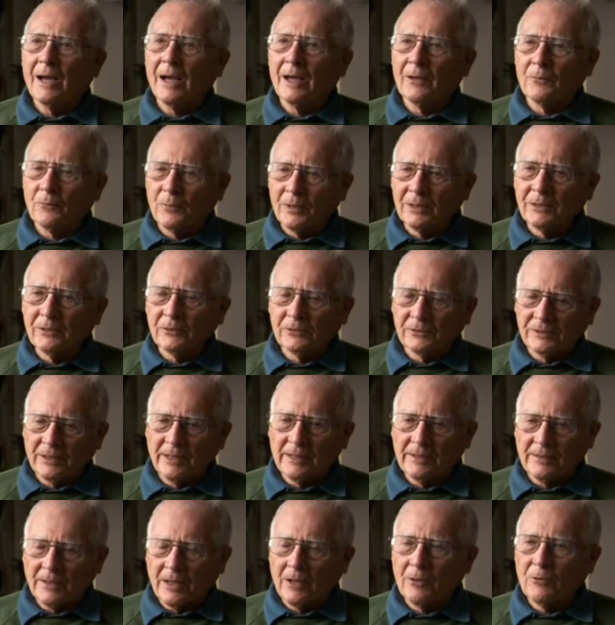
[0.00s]
And when you
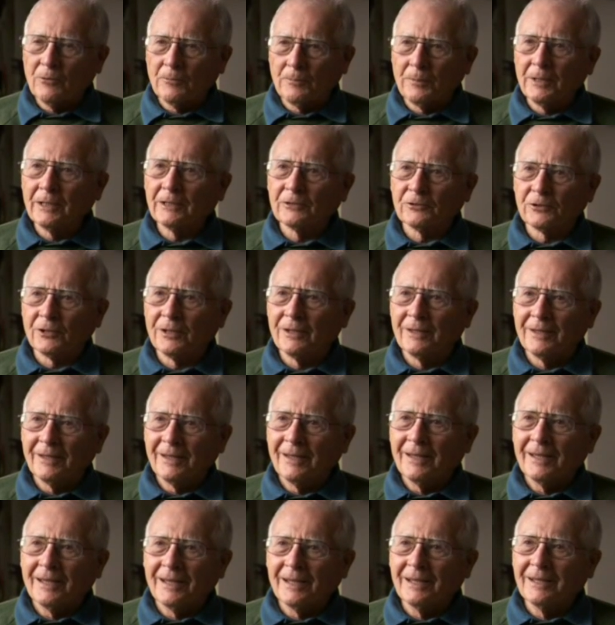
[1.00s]
see the whole picture,
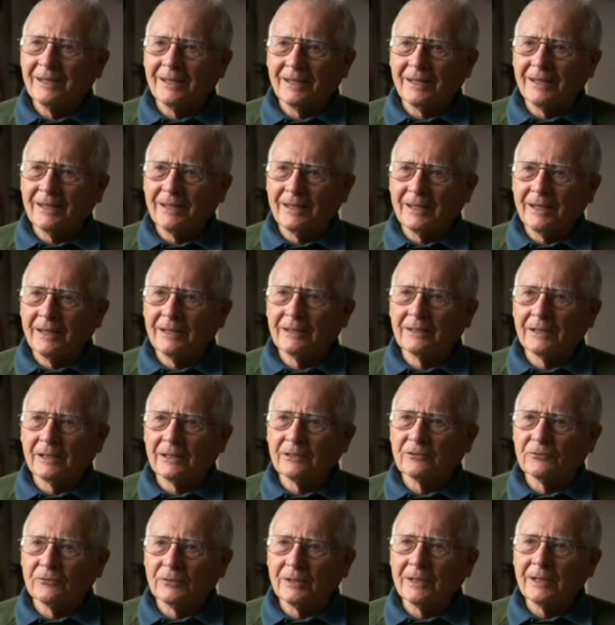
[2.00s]
it
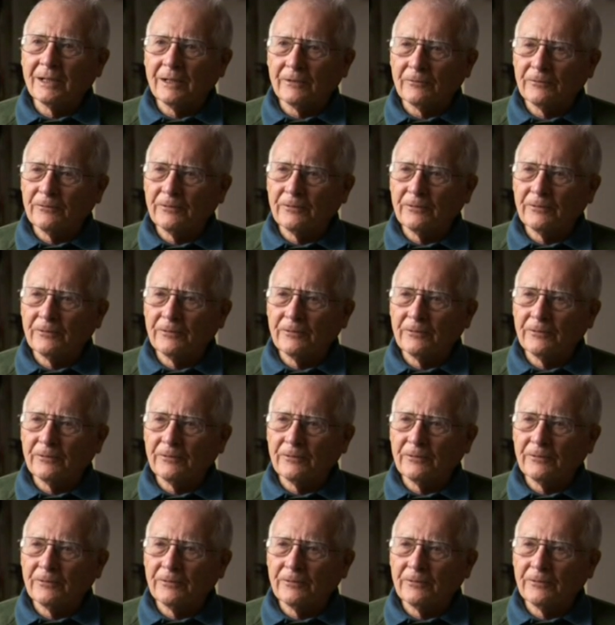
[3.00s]
is really